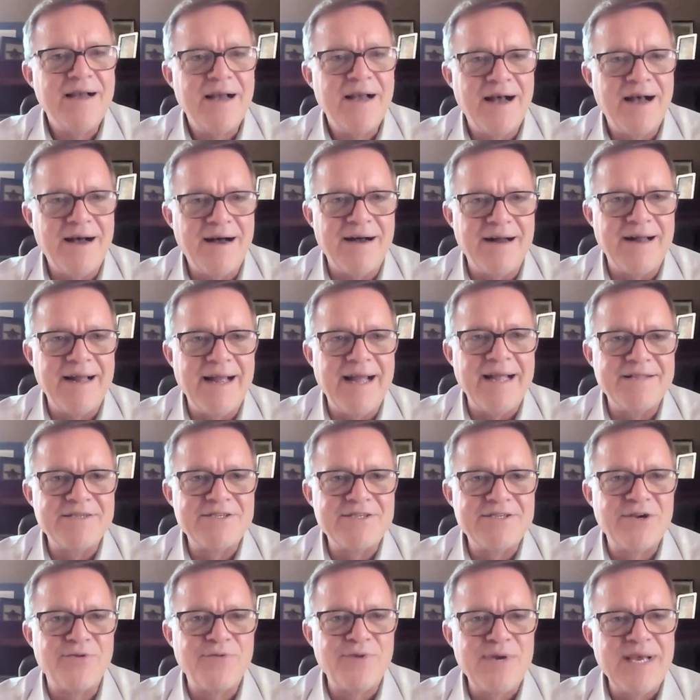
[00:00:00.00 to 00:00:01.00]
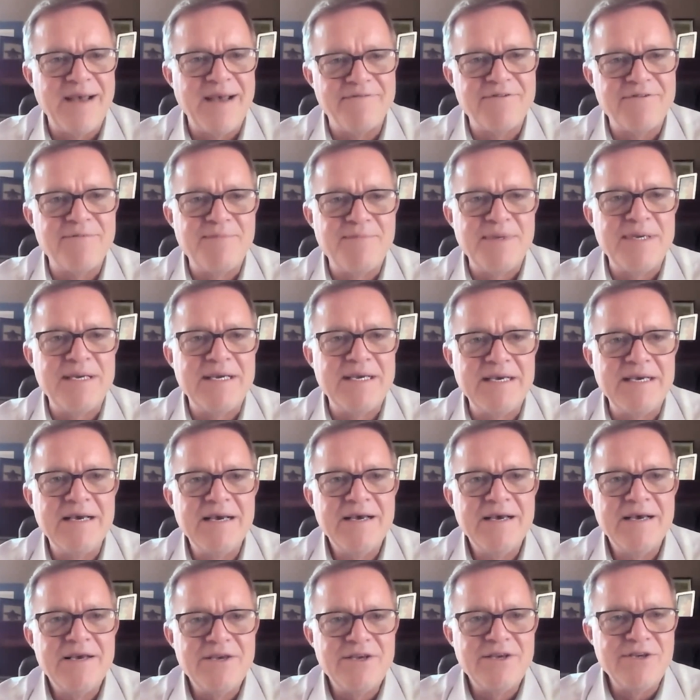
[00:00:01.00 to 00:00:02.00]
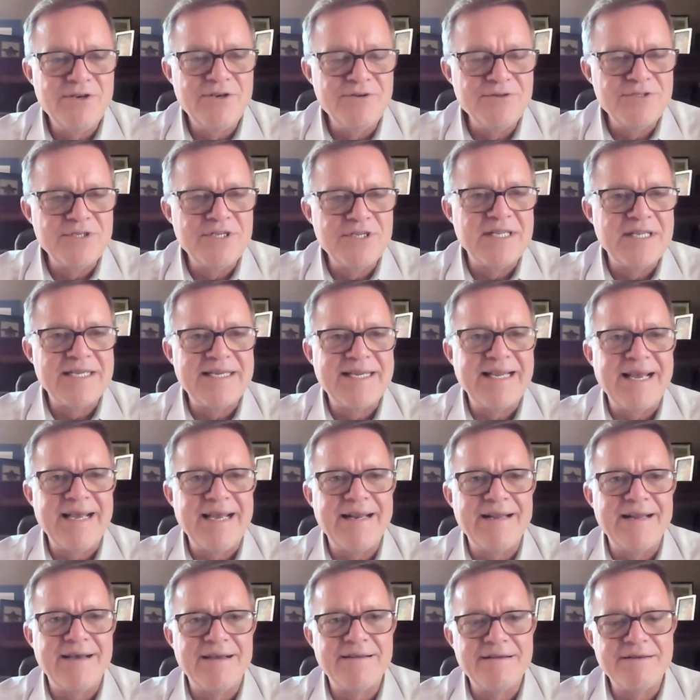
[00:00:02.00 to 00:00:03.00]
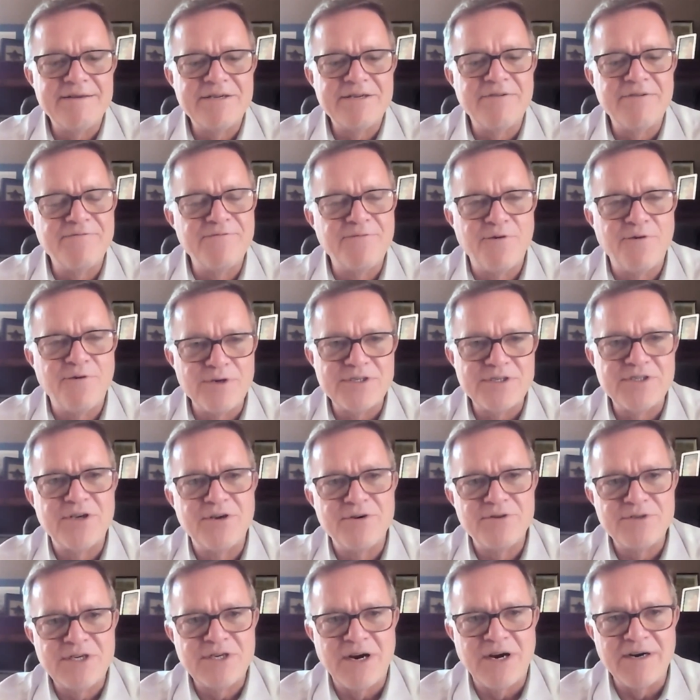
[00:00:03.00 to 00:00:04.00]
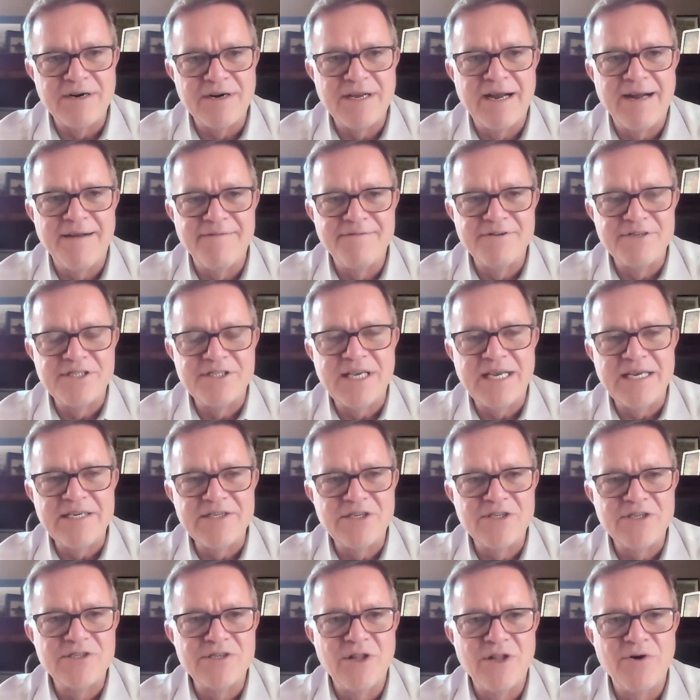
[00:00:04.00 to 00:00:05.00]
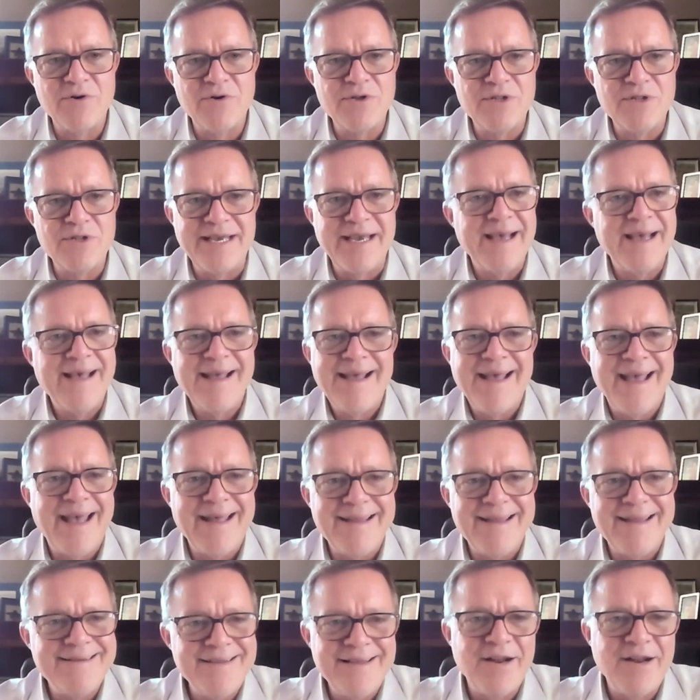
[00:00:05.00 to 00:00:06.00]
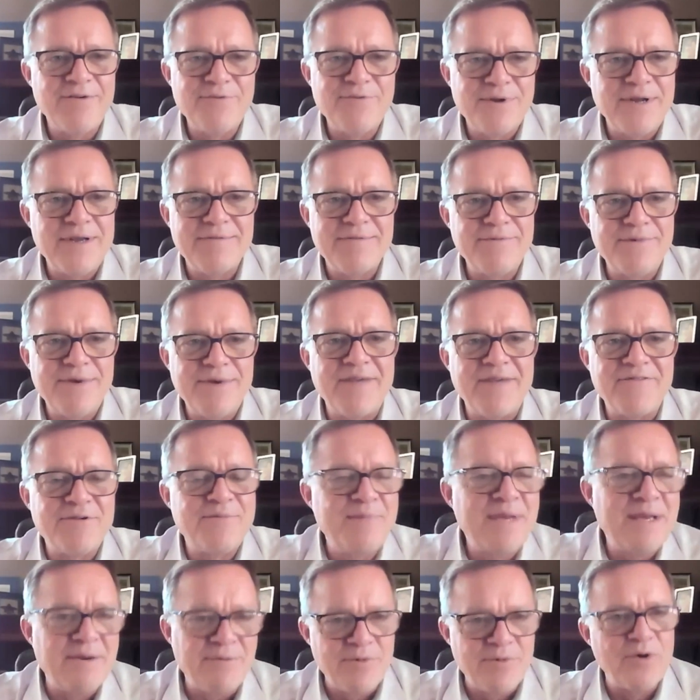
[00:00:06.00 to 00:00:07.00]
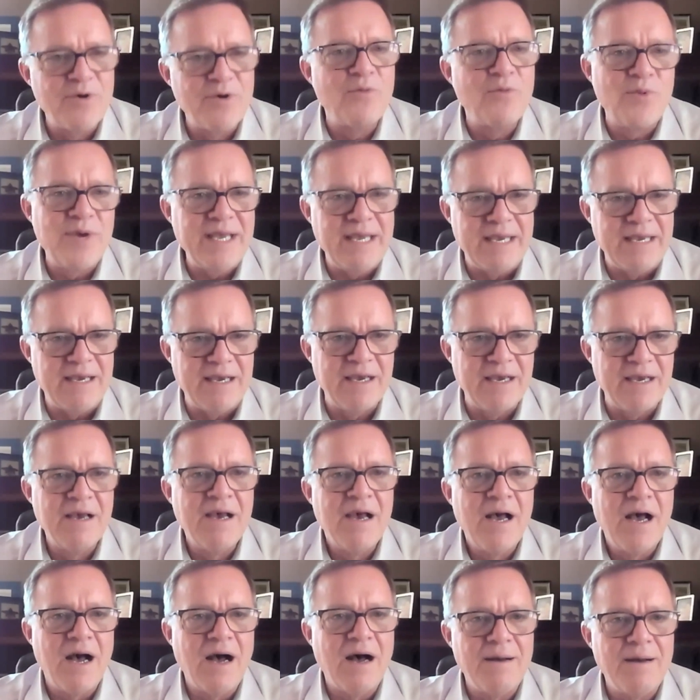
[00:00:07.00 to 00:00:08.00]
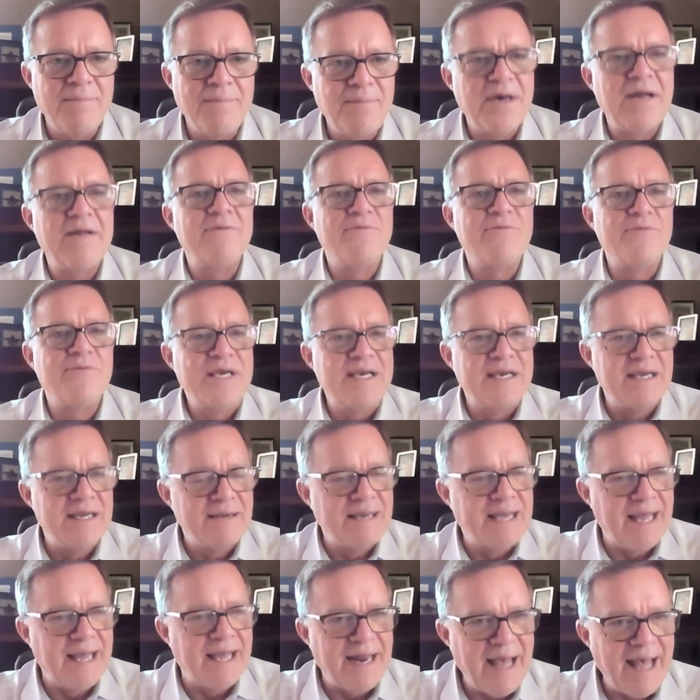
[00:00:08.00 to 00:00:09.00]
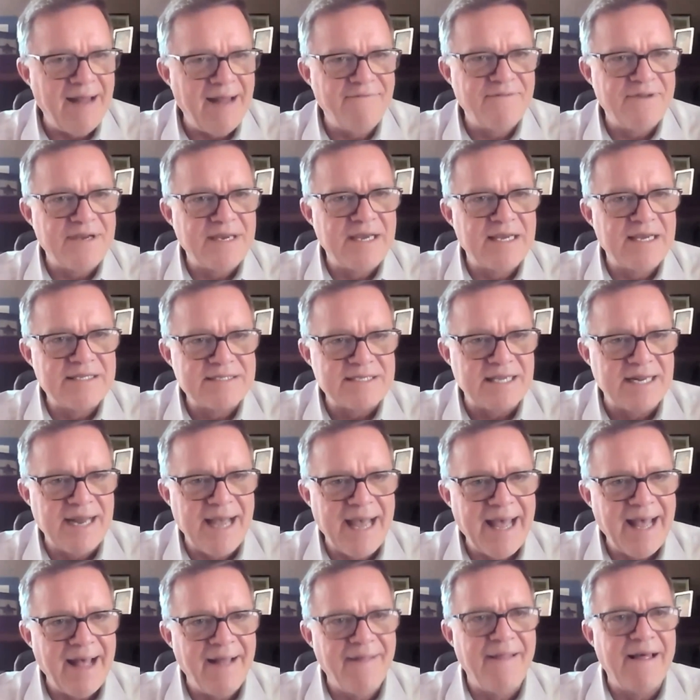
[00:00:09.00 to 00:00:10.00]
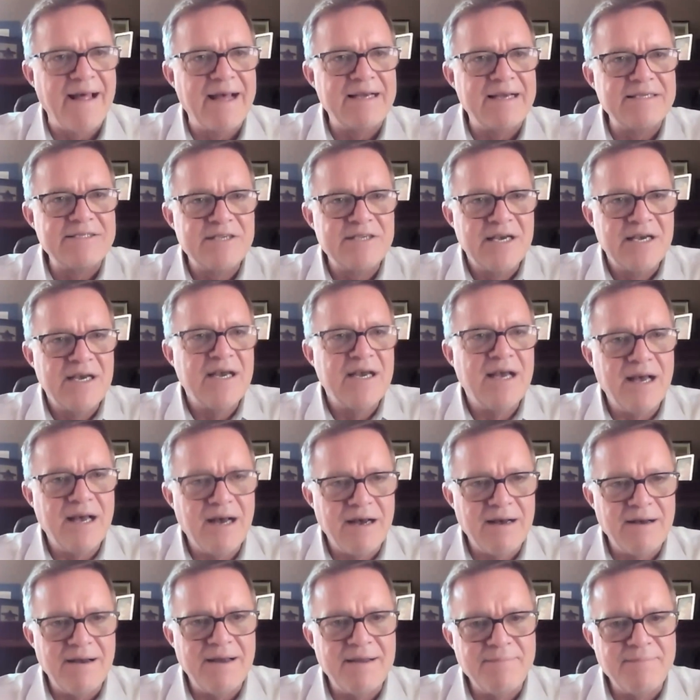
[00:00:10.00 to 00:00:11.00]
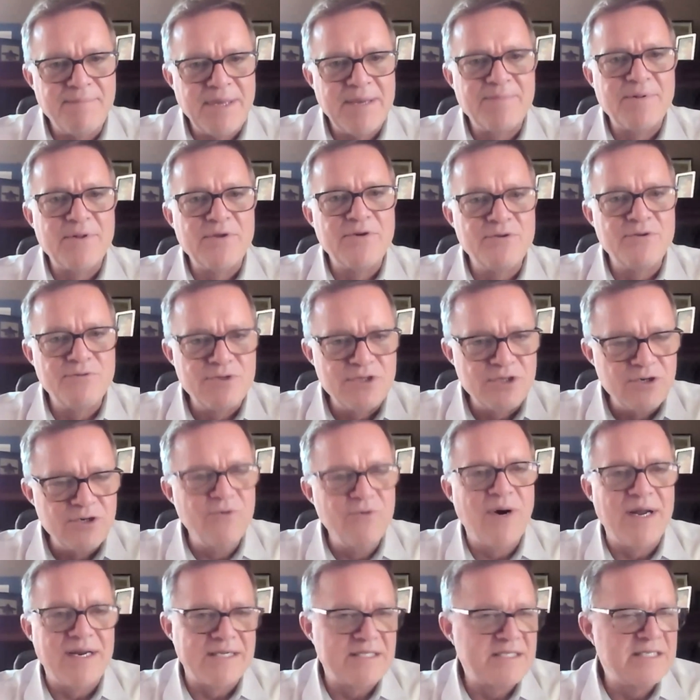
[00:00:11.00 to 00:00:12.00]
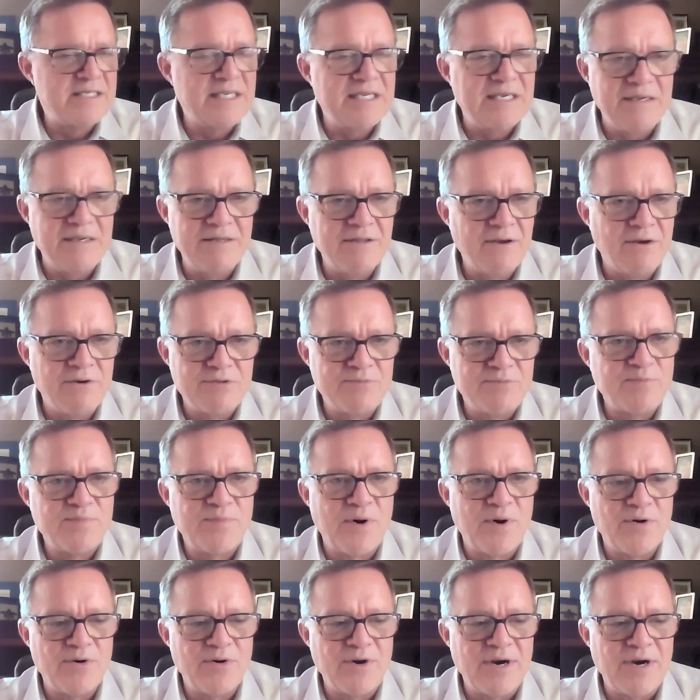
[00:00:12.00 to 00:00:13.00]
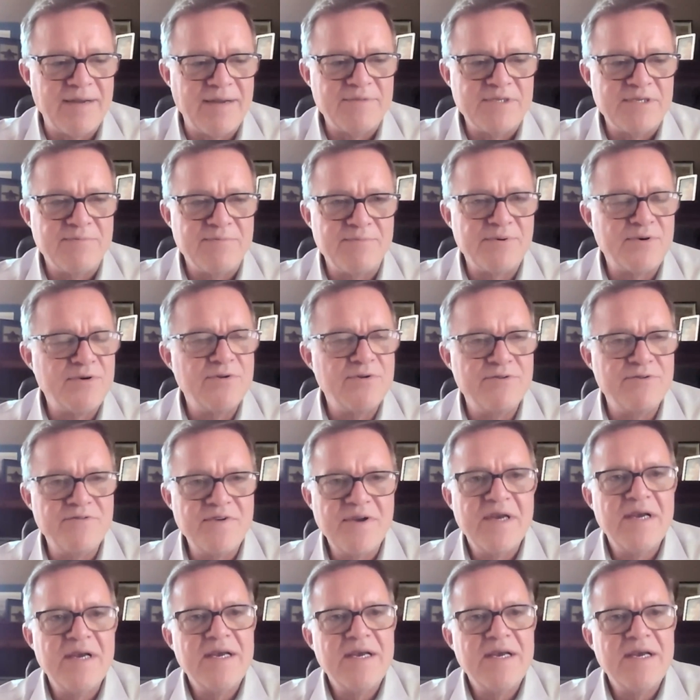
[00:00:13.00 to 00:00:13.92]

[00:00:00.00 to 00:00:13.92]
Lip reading: And so we have to be using the data to force those hard conversations locally. And, we have to admit we're weak, but we can get advocates and allies and people who do want to see those programs improve.